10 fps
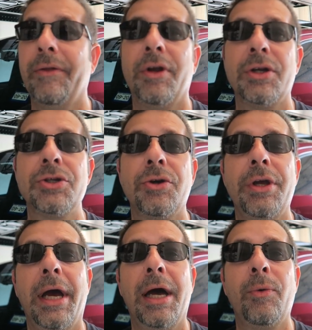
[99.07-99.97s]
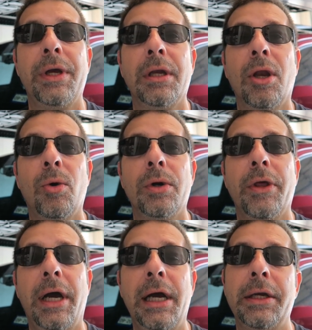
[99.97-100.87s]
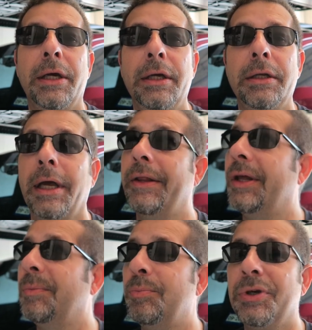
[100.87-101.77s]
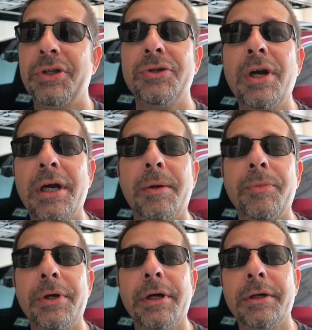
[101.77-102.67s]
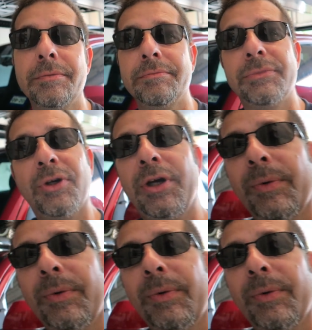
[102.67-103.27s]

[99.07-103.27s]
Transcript: and then I'll show you how we lower the Honda and then put the truck up there. So